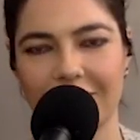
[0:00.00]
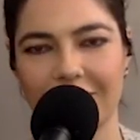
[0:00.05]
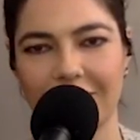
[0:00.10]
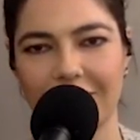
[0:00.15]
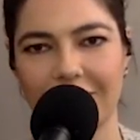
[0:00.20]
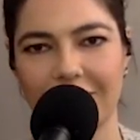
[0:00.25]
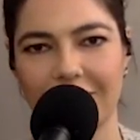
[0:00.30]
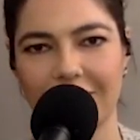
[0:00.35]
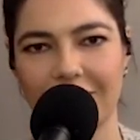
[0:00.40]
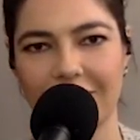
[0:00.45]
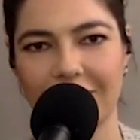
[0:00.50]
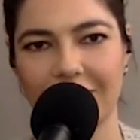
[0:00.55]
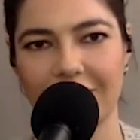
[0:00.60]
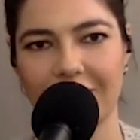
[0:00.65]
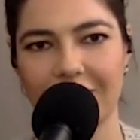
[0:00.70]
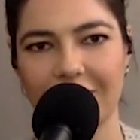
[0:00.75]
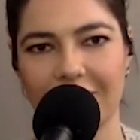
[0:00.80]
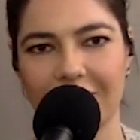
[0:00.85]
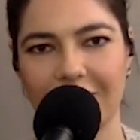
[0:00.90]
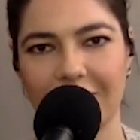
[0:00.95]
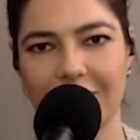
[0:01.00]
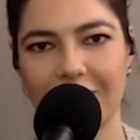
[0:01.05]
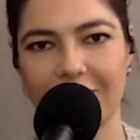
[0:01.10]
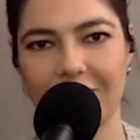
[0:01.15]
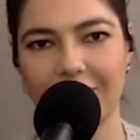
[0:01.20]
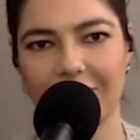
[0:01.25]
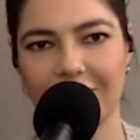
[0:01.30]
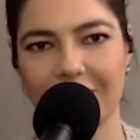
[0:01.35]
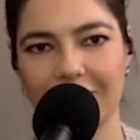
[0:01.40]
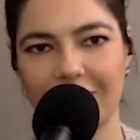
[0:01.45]

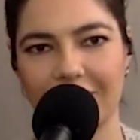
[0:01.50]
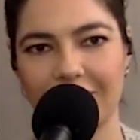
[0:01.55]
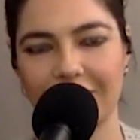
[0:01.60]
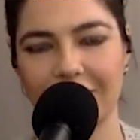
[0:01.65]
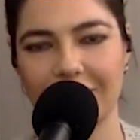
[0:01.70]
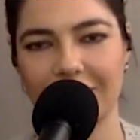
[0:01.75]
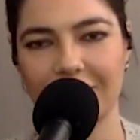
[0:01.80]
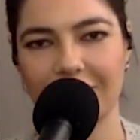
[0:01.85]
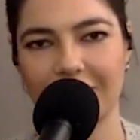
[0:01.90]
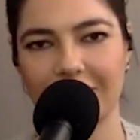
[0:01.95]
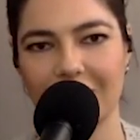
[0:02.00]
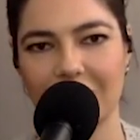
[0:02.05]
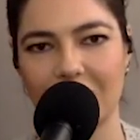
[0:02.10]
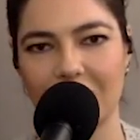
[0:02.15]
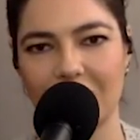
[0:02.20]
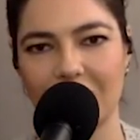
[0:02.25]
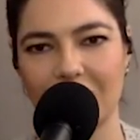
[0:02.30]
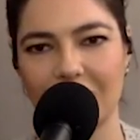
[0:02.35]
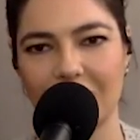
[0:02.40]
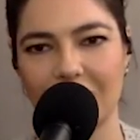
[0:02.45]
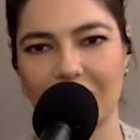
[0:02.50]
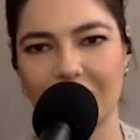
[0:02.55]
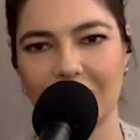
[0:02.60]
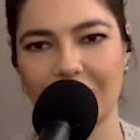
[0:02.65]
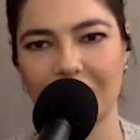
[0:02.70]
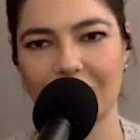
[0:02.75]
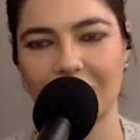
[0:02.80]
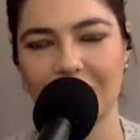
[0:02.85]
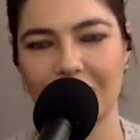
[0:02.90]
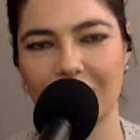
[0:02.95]

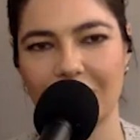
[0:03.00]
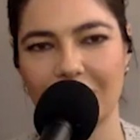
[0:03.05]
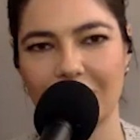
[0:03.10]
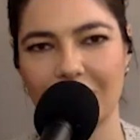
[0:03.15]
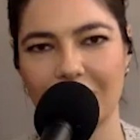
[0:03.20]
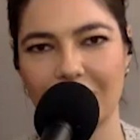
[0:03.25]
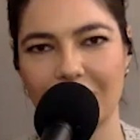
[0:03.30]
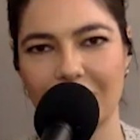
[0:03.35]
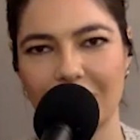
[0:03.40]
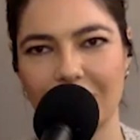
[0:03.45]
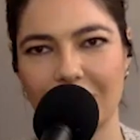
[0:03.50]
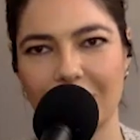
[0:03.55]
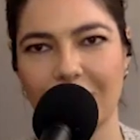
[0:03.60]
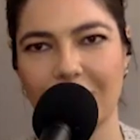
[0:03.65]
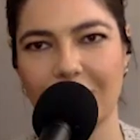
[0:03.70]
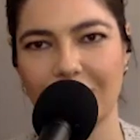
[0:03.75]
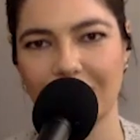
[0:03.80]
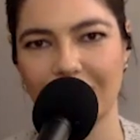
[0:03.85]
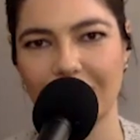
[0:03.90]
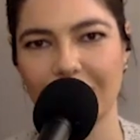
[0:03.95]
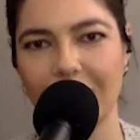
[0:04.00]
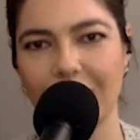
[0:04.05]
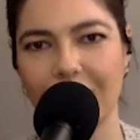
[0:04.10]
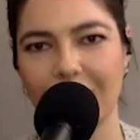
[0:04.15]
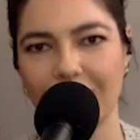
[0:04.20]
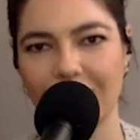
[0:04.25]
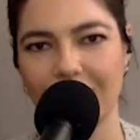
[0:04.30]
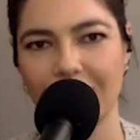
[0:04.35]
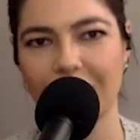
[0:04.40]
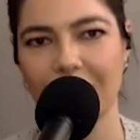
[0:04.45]

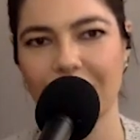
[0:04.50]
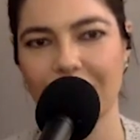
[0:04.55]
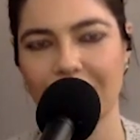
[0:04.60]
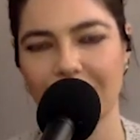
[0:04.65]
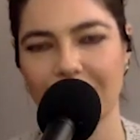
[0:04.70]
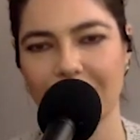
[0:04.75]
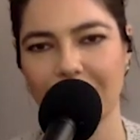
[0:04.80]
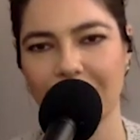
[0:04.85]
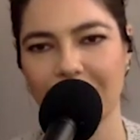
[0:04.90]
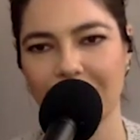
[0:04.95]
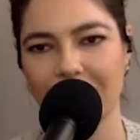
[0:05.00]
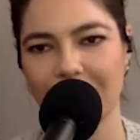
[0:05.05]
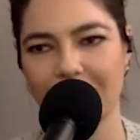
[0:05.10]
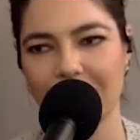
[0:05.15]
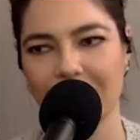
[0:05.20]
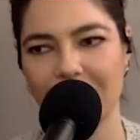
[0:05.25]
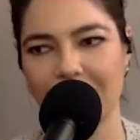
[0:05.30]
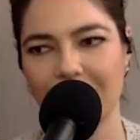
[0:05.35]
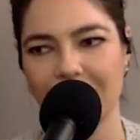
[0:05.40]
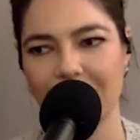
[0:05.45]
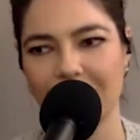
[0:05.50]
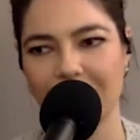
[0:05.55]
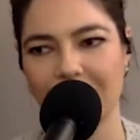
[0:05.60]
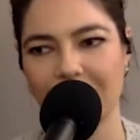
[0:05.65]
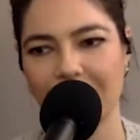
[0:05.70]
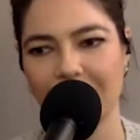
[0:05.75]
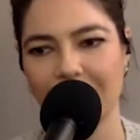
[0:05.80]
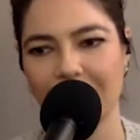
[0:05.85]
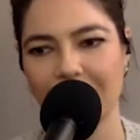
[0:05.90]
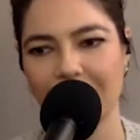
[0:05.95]

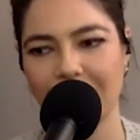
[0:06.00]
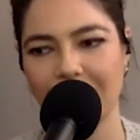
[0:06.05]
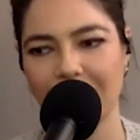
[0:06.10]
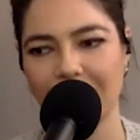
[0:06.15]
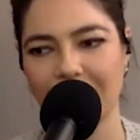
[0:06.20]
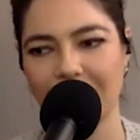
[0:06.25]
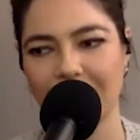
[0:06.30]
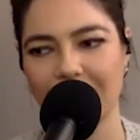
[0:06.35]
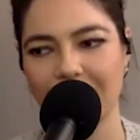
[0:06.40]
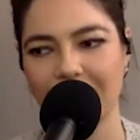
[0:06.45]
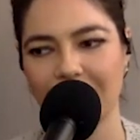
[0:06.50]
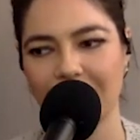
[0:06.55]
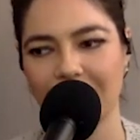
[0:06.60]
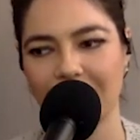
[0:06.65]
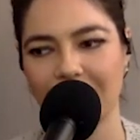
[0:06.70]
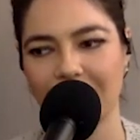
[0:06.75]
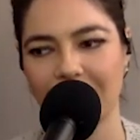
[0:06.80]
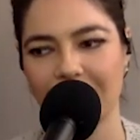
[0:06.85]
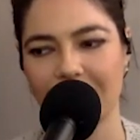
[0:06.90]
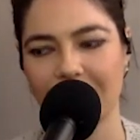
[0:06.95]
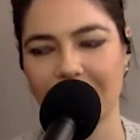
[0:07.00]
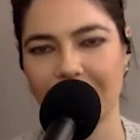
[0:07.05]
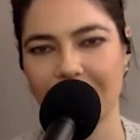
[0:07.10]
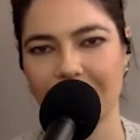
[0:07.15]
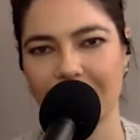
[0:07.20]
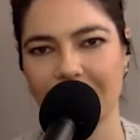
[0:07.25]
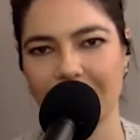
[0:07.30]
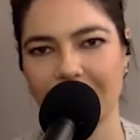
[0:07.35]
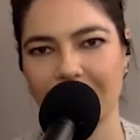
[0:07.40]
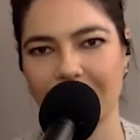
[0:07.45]

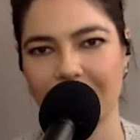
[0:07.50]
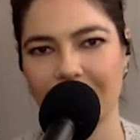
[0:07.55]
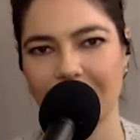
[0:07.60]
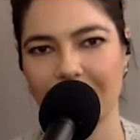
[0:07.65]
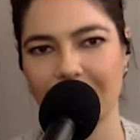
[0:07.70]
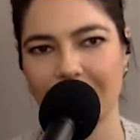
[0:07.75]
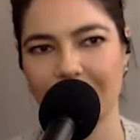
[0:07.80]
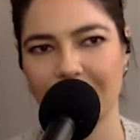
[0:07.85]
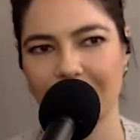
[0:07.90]
The person shown says nothing.